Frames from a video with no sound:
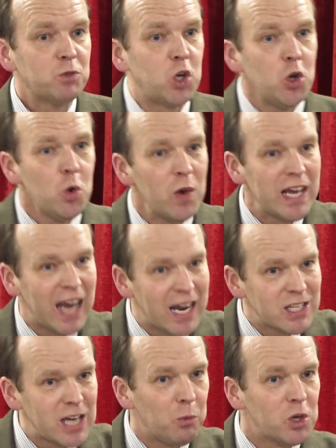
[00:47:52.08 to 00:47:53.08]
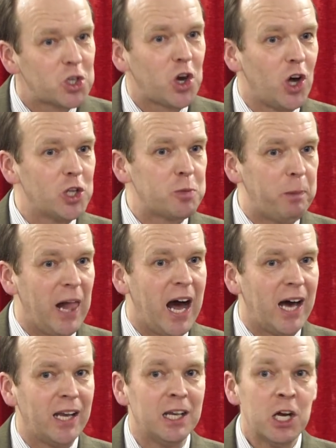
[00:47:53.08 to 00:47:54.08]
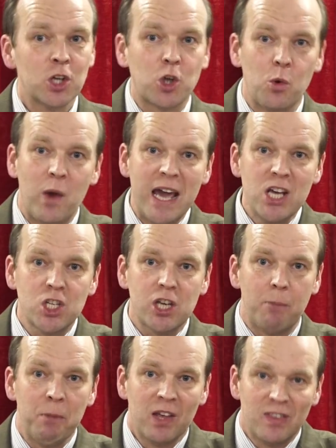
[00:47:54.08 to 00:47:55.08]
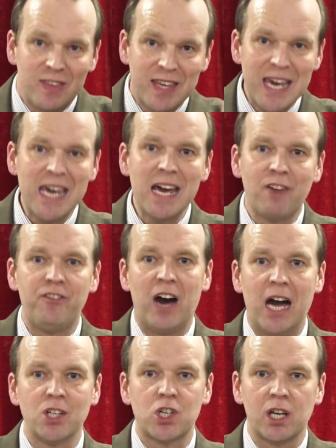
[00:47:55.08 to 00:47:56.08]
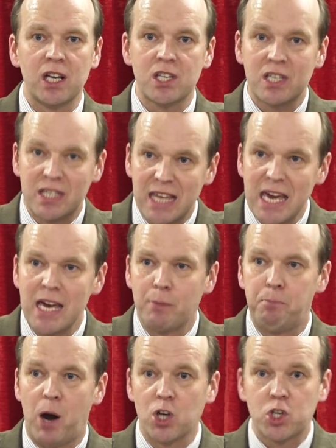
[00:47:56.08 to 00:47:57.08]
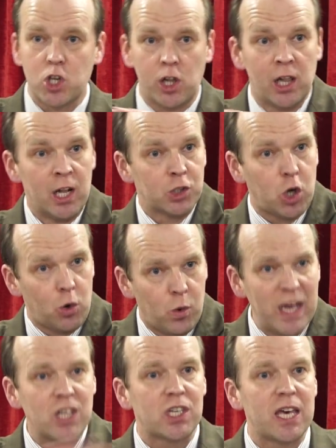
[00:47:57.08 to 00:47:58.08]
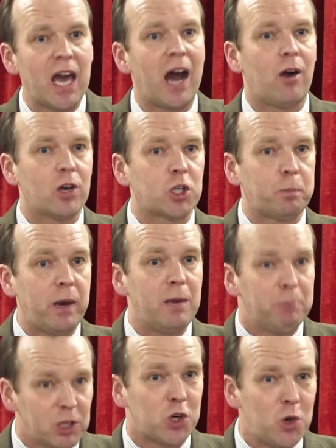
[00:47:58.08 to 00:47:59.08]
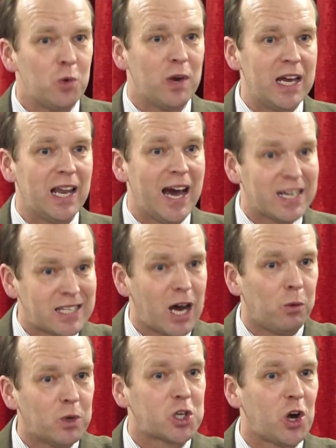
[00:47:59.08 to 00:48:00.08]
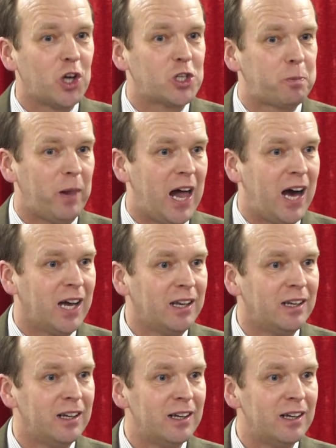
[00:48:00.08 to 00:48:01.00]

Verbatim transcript: do you realize that was God's plan to raise up the evangelist, the apostle, to reach the Irish people? Do you realize that was God's plan?